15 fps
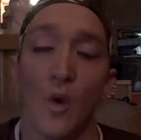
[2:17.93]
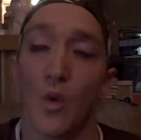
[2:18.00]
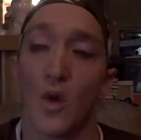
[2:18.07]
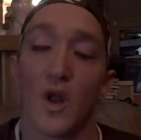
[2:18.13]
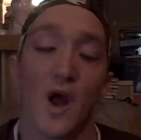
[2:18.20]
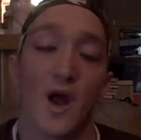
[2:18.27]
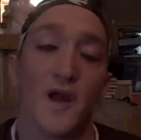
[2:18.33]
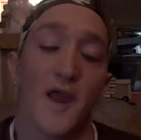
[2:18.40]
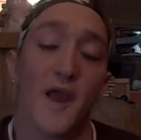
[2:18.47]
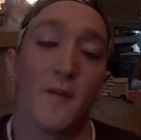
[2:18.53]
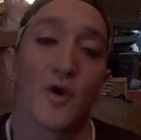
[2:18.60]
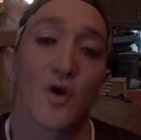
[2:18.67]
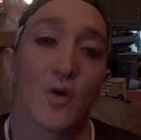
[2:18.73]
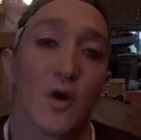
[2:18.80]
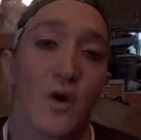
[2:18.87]
Well, I
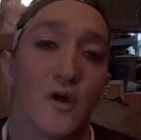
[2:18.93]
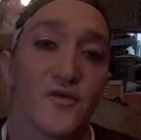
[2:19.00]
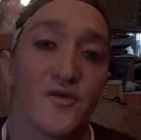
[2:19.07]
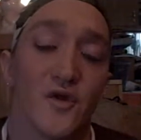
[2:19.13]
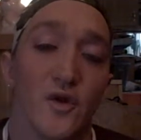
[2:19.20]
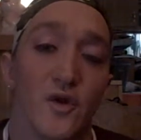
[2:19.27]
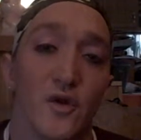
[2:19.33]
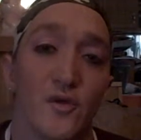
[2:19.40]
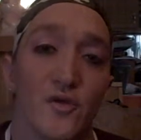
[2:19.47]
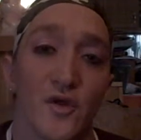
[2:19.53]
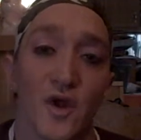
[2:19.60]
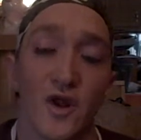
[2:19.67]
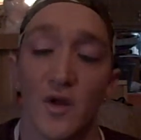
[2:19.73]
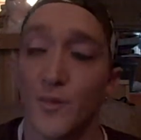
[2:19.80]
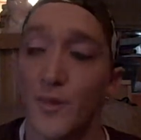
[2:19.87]
came across the news
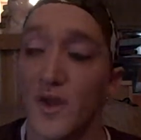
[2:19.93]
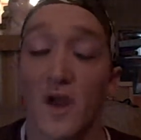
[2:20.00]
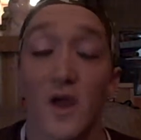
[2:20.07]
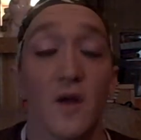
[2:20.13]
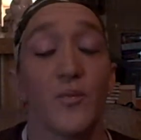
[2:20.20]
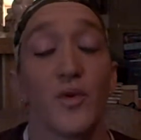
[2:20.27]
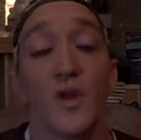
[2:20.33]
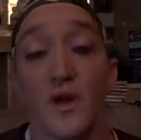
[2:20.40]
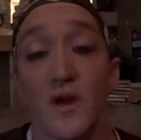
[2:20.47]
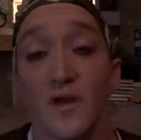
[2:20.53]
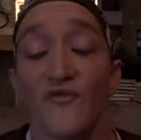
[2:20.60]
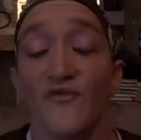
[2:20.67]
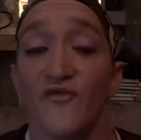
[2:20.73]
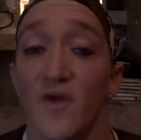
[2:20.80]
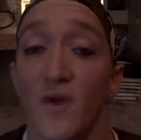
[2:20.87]
clipping, and plenty
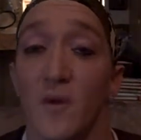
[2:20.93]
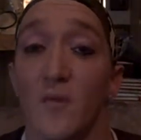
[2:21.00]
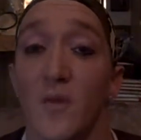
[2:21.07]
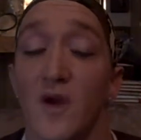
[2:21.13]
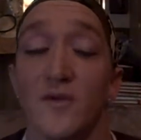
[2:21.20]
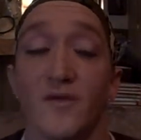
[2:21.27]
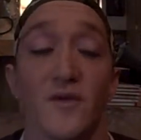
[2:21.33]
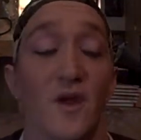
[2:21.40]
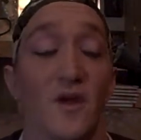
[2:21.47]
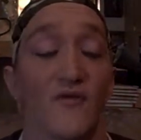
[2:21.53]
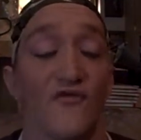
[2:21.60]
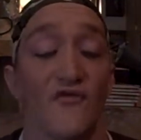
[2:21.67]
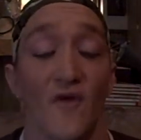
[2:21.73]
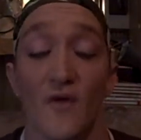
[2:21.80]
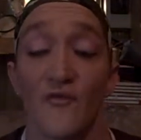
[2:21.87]
of friends
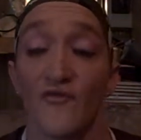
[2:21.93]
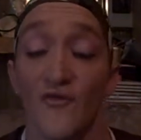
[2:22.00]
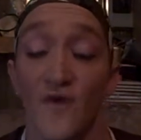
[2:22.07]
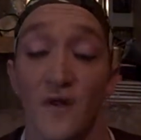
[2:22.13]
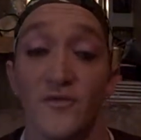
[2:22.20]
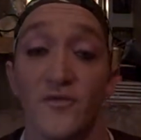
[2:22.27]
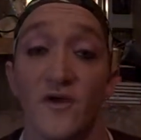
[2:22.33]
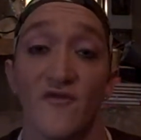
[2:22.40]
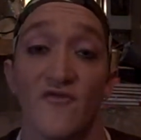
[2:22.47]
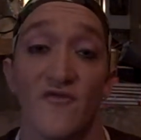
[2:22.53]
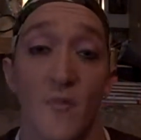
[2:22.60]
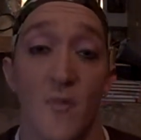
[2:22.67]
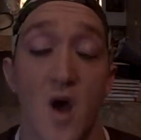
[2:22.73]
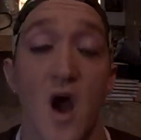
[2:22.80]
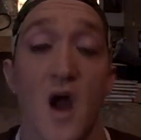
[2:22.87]

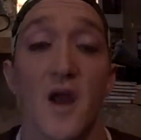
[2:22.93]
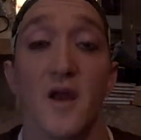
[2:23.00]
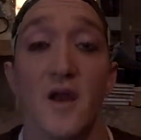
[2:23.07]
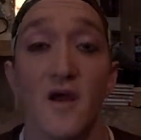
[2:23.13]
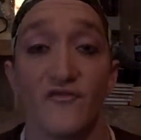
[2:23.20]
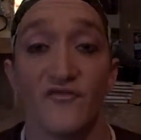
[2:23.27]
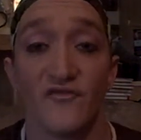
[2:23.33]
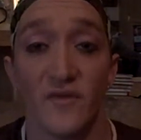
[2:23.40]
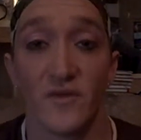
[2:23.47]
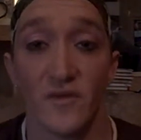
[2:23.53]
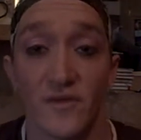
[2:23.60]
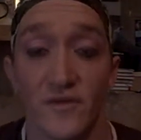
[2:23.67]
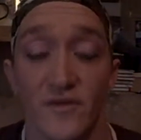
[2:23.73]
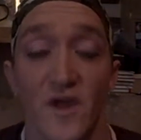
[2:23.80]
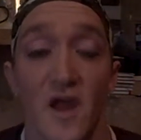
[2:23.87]
of mine have
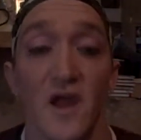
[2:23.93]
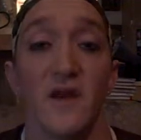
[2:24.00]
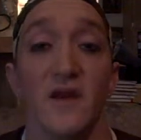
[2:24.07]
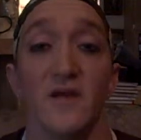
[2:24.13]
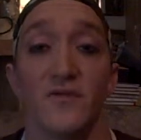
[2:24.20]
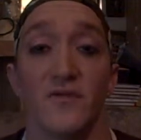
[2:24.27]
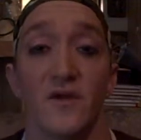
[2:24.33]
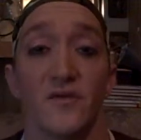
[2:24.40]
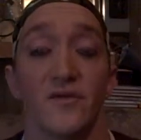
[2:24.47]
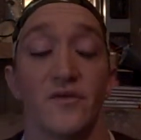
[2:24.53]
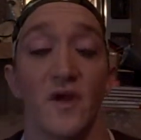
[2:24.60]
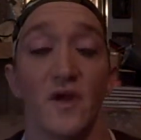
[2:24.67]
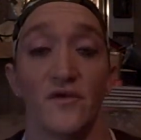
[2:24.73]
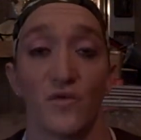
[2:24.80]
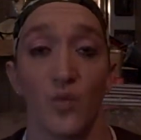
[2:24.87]
stated
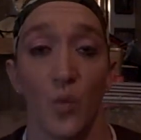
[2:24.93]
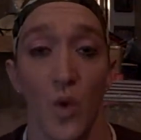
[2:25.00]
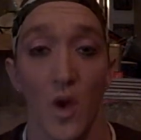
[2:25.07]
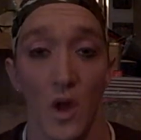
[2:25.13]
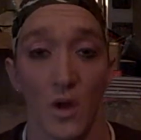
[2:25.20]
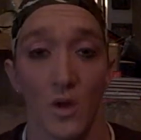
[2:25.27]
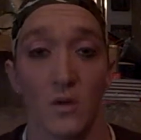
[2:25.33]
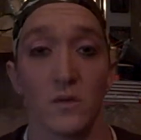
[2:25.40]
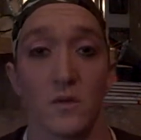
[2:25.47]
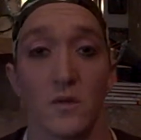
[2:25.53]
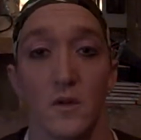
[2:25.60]
this as well,